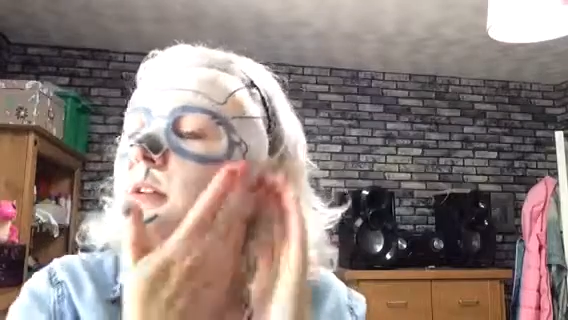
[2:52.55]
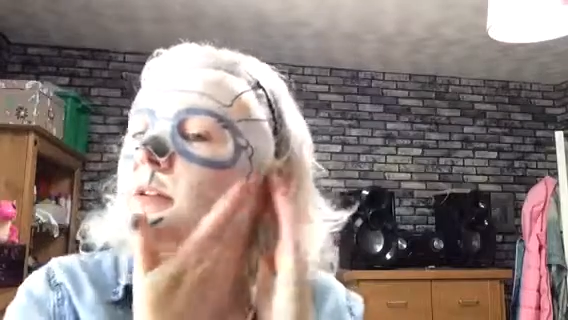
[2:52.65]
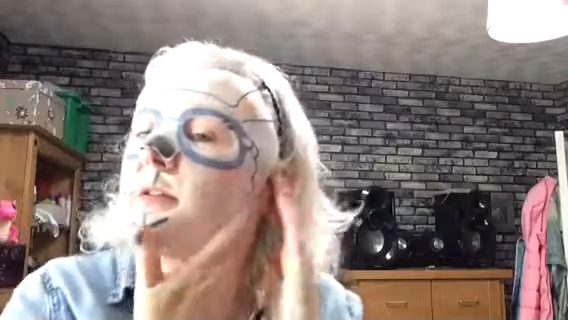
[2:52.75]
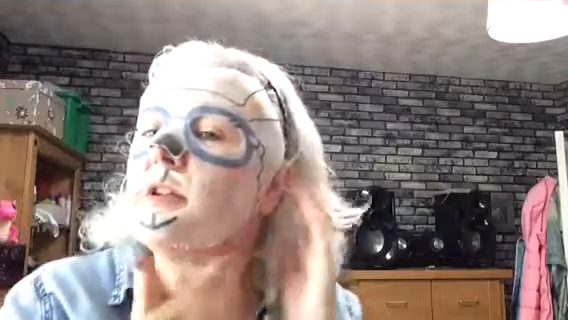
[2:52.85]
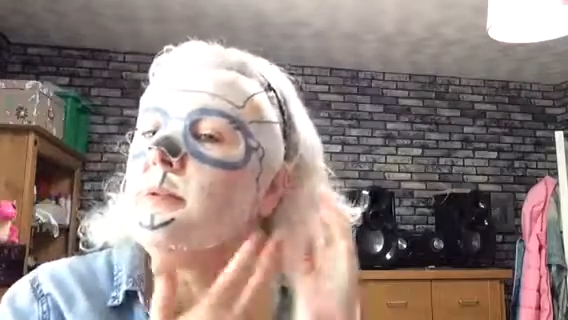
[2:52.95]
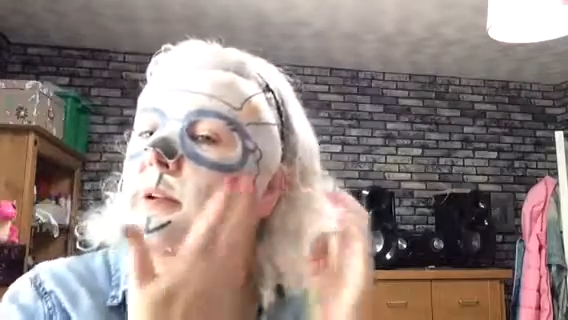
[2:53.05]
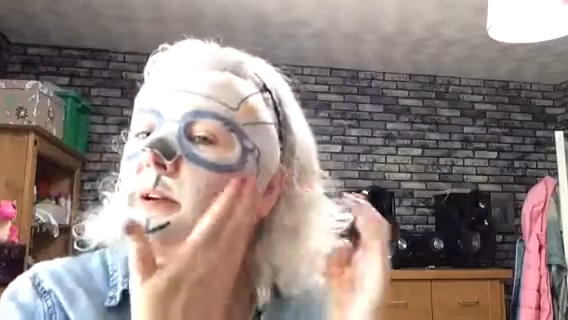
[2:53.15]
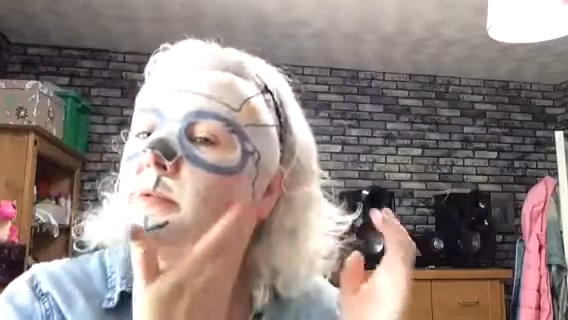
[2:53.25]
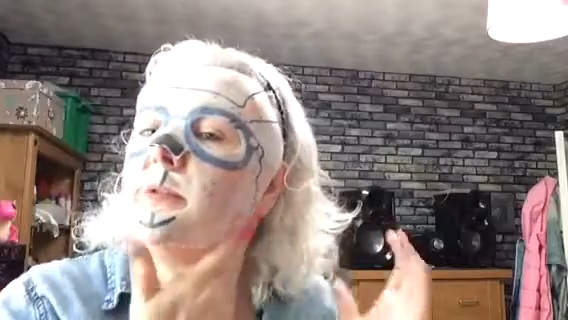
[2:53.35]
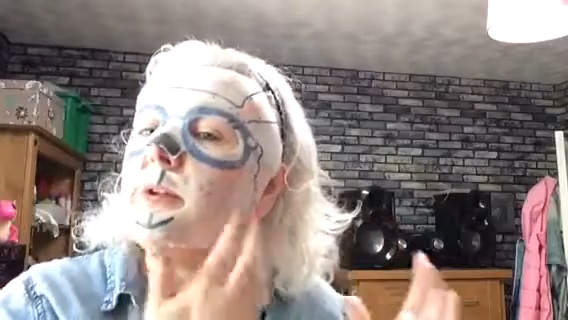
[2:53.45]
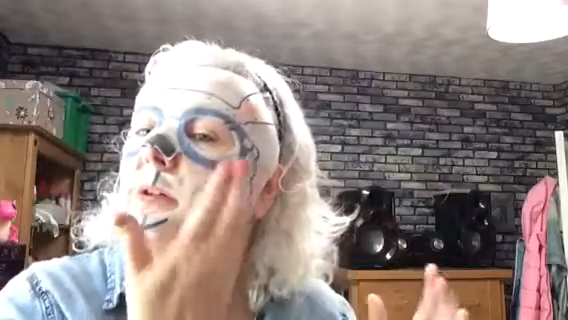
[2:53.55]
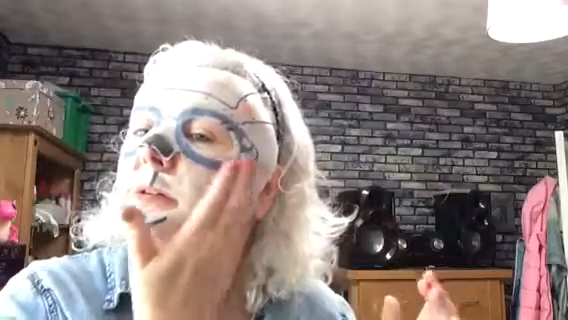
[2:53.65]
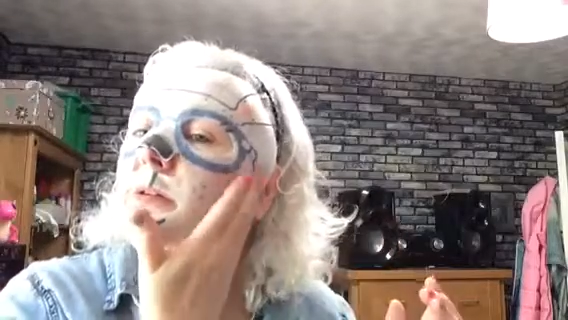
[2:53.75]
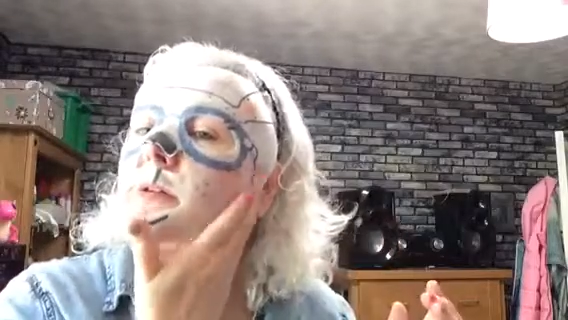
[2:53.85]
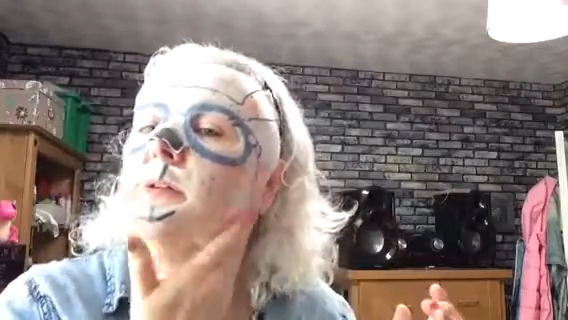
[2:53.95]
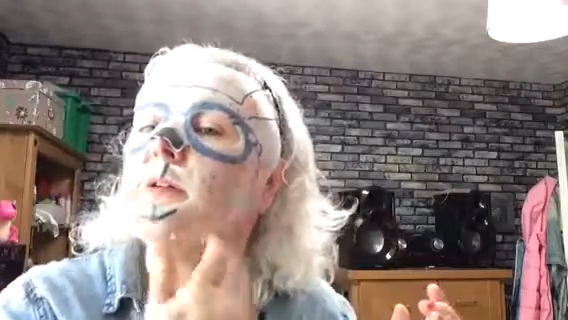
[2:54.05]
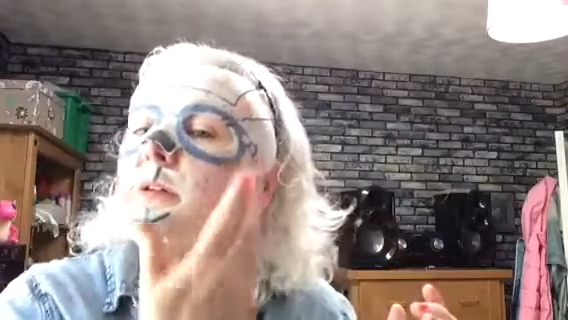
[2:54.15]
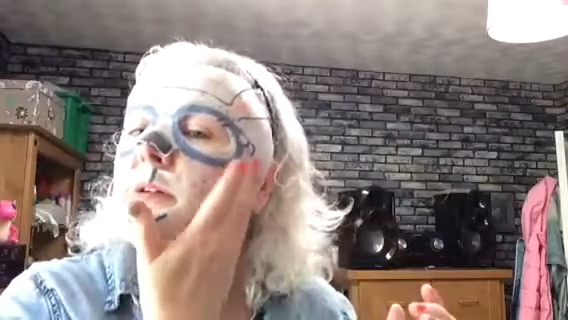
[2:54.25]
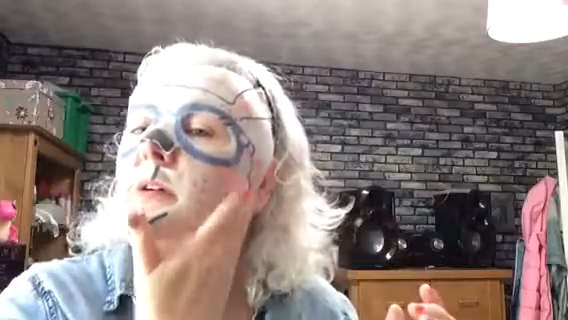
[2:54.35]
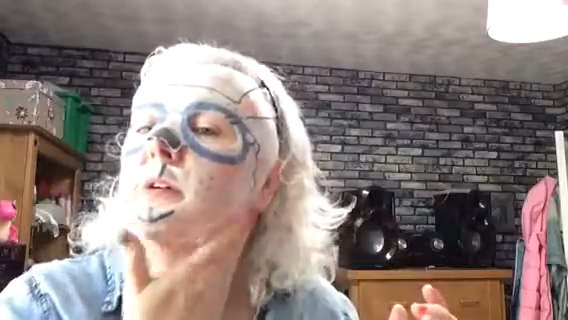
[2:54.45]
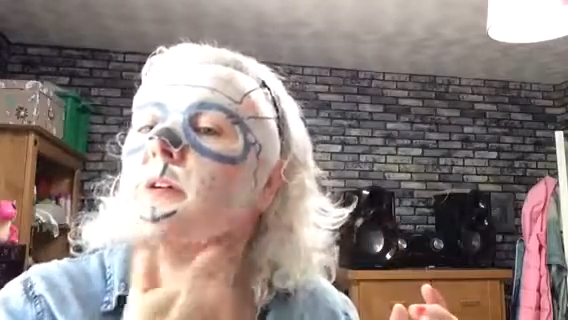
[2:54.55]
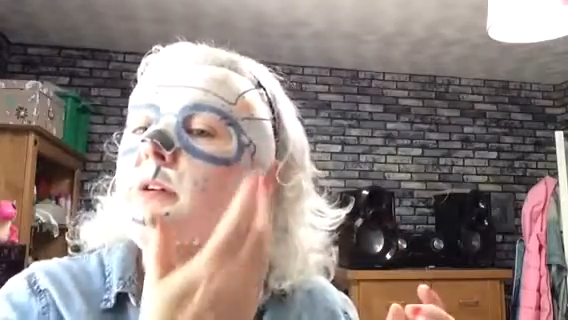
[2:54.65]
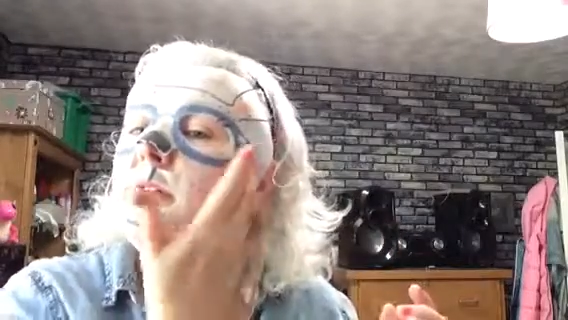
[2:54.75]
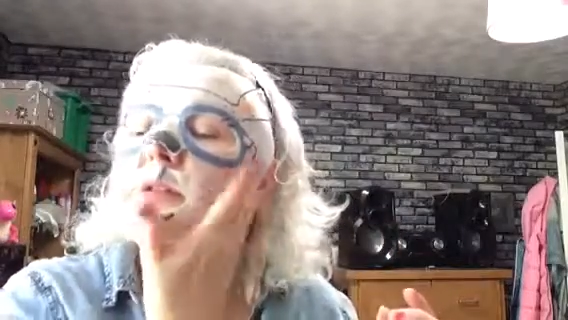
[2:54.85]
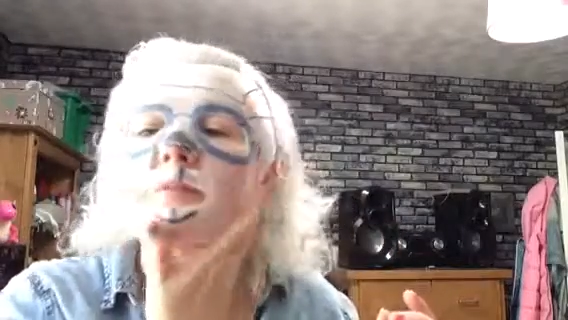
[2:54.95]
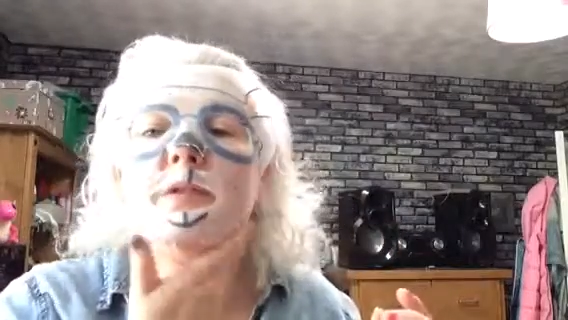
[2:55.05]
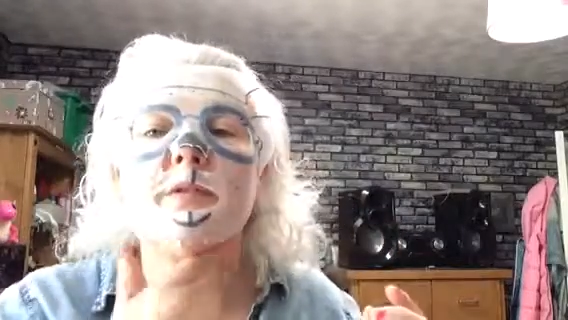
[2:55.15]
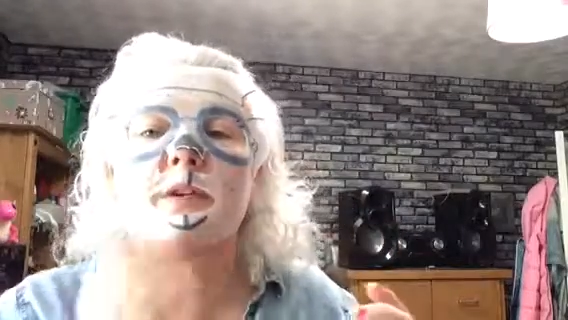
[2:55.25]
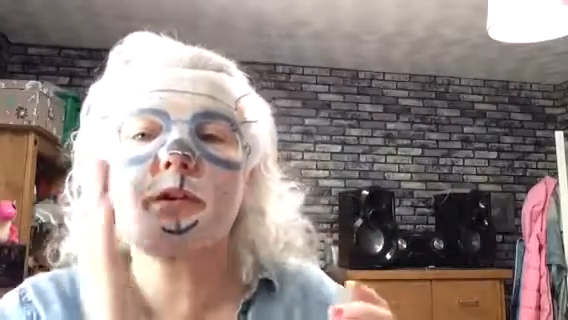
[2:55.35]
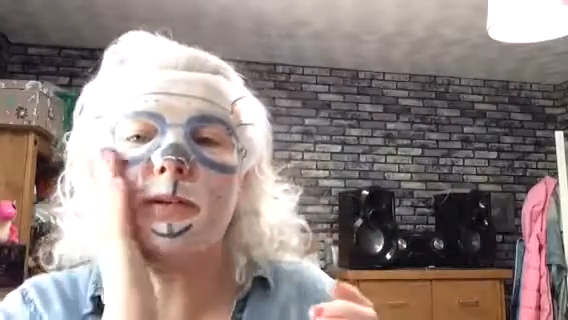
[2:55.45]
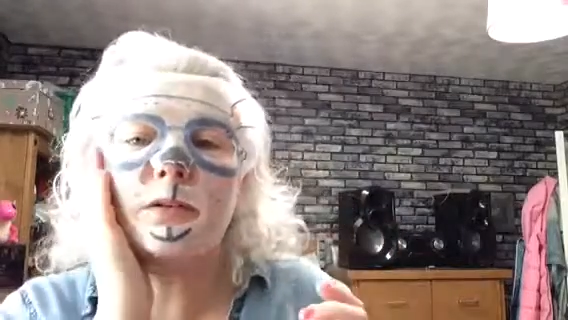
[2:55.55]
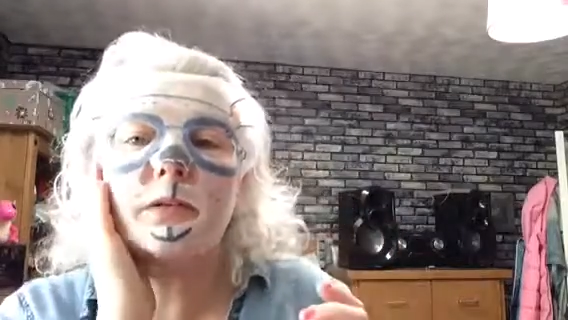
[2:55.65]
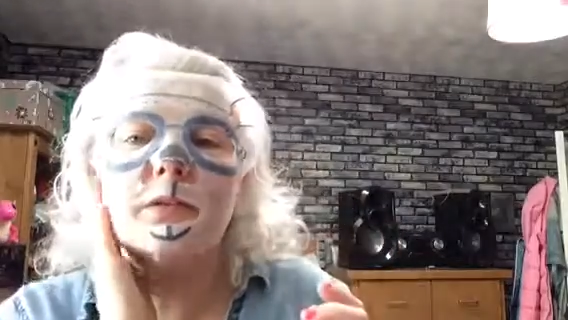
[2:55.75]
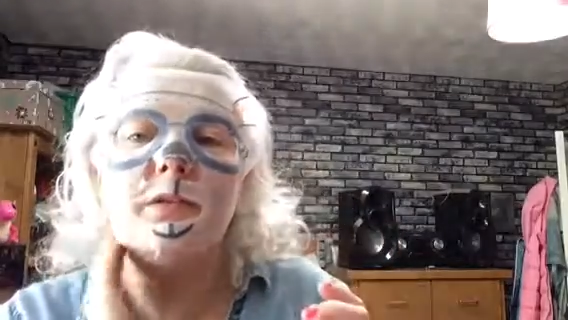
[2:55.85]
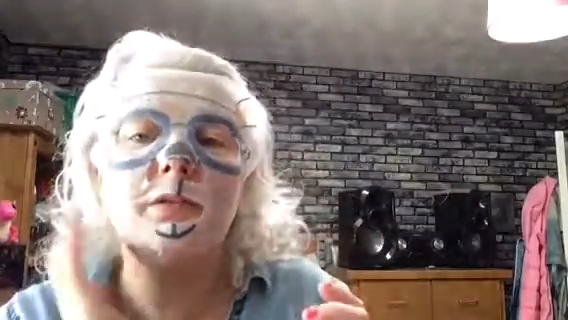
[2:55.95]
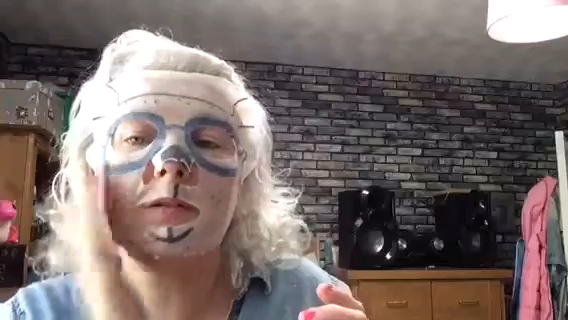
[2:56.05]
It's coming out. Let's move that on.